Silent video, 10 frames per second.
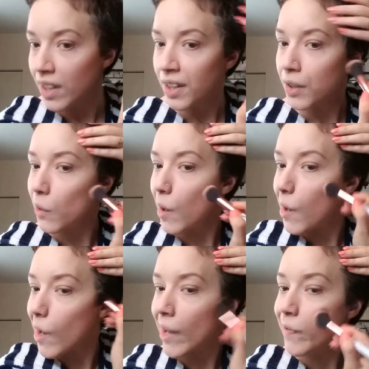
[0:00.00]
you know,
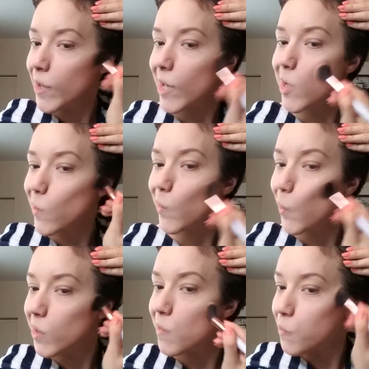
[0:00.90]
at the age of
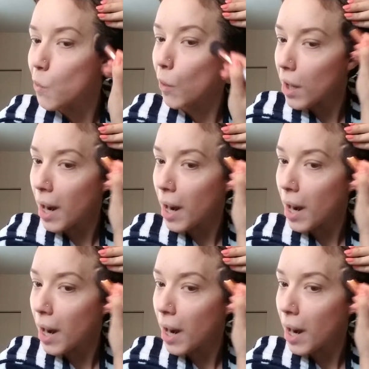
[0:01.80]
24,